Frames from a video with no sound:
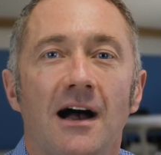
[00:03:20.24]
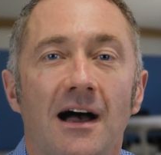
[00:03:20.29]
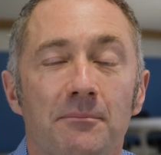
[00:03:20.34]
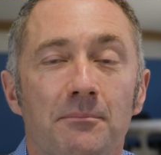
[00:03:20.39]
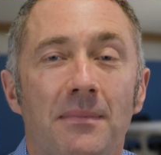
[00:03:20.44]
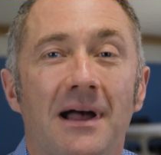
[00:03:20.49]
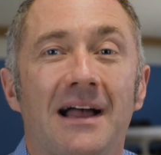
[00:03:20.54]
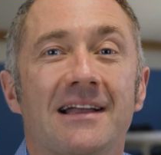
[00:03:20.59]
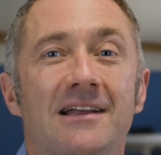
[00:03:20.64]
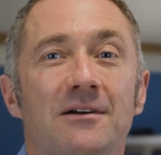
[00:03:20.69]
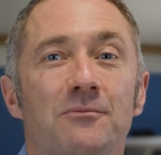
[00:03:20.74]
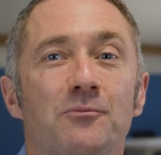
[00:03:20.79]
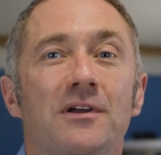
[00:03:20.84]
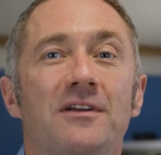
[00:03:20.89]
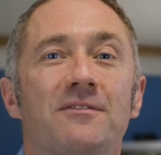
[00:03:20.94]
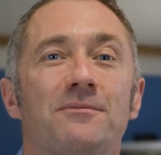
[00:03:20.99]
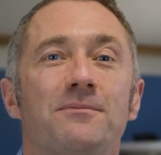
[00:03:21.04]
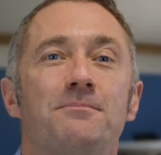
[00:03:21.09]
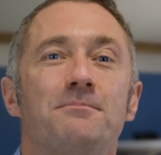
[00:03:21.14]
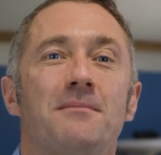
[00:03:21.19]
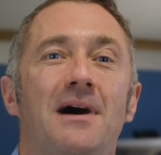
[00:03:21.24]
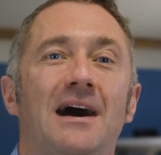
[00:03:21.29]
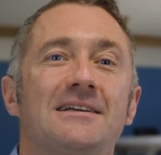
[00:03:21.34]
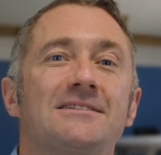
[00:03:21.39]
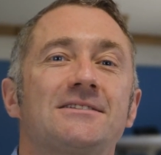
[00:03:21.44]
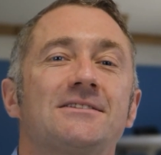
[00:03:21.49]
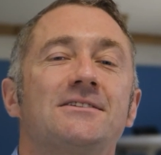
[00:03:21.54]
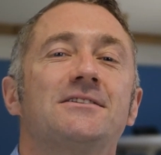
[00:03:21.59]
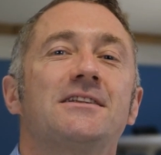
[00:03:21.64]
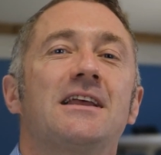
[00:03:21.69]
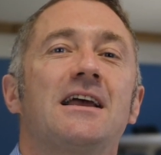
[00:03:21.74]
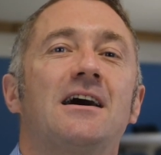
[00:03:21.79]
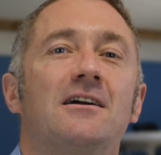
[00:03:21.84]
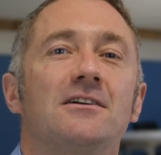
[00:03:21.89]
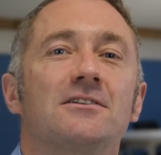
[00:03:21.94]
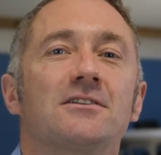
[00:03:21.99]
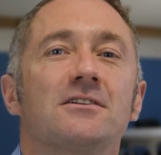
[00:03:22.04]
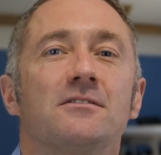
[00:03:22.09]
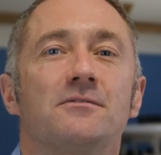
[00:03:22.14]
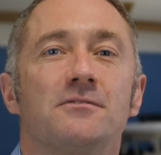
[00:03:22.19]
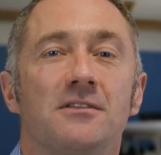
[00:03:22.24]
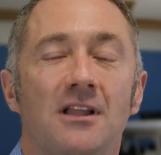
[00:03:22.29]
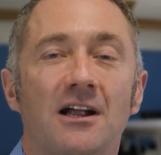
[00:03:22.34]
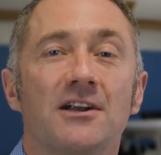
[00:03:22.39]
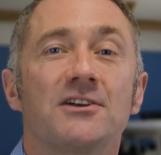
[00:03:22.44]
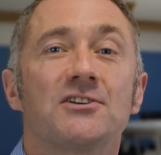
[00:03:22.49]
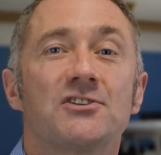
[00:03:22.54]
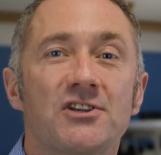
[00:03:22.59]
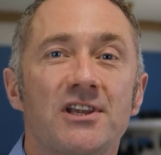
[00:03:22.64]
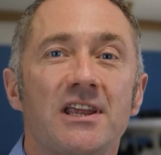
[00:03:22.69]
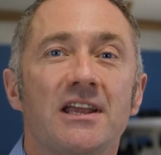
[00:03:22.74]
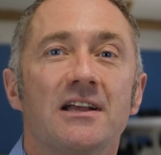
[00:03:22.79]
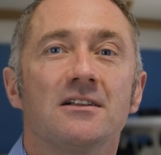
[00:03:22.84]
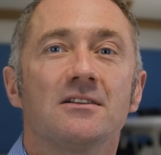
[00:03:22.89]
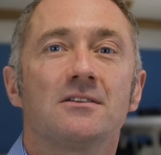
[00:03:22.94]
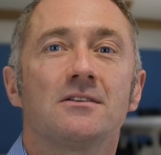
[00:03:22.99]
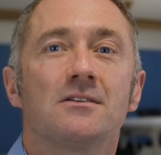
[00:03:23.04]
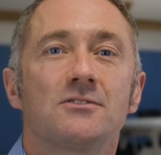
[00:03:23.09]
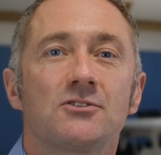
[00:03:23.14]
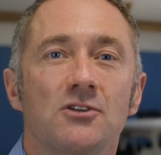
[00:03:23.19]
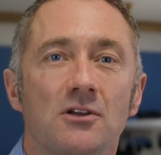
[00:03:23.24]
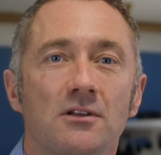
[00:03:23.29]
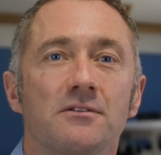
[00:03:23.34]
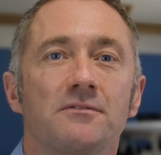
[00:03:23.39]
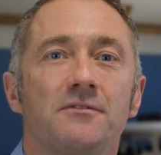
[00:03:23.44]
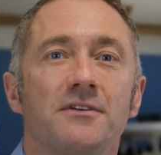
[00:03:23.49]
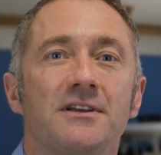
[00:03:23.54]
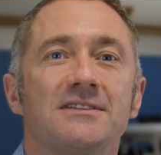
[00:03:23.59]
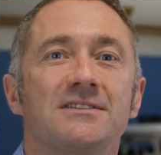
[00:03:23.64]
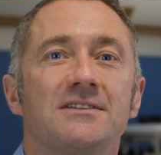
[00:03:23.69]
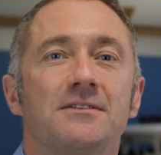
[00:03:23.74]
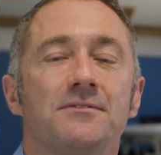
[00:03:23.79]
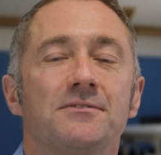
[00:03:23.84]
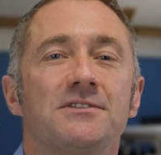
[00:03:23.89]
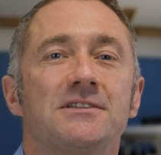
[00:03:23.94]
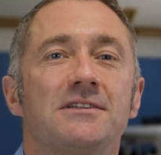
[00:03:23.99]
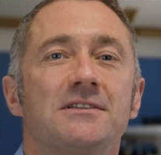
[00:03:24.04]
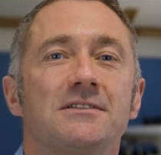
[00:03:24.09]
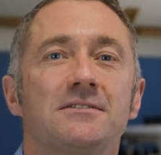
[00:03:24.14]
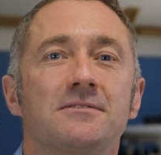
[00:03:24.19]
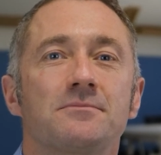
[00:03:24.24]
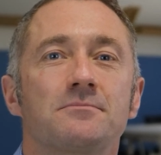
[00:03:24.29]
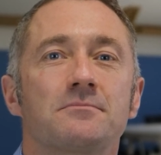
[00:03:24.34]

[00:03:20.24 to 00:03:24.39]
At Bachem, we've mastered the art of large-scale solid phase synthesis.